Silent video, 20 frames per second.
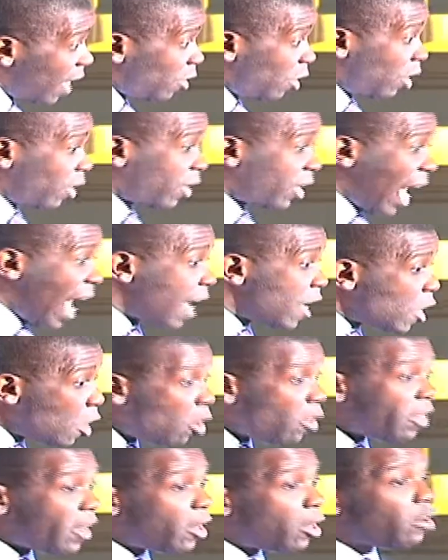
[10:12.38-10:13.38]
look, I
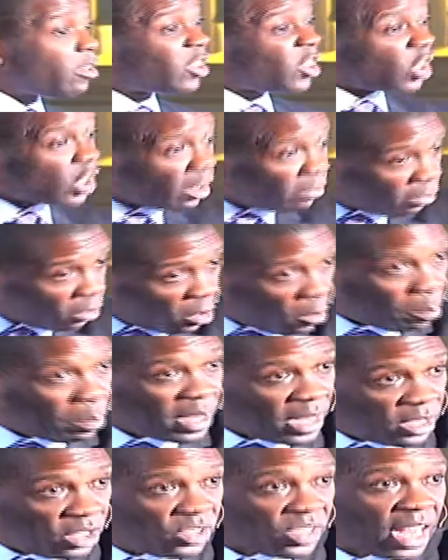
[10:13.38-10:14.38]
know there are several
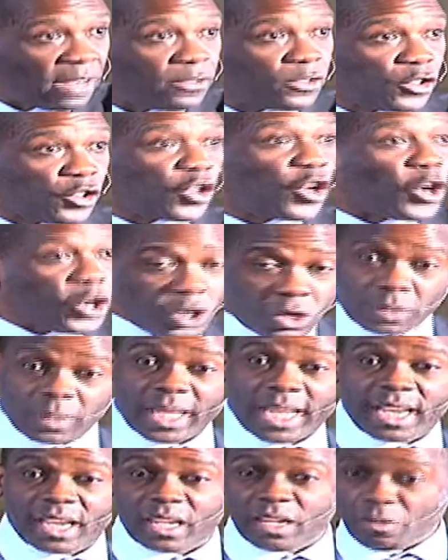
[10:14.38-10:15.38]
opinions that have
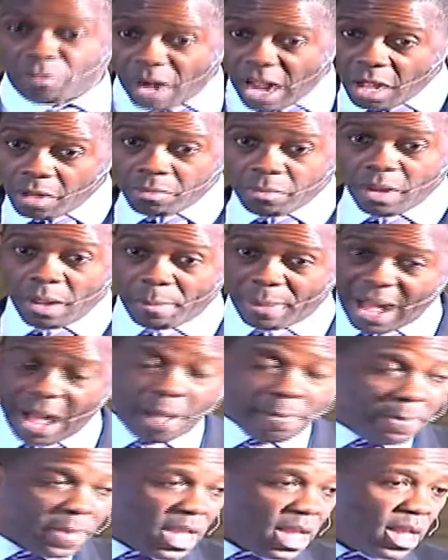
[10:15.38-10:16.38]
circulated around
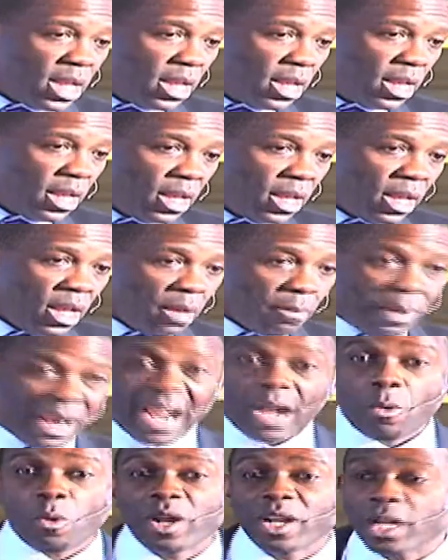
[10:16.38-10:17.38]
about me, but
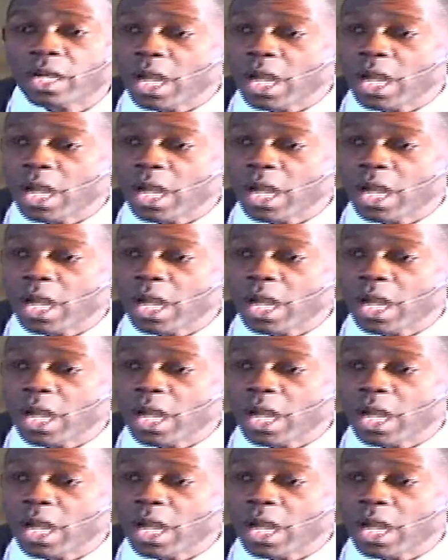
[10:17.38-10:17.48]
I want to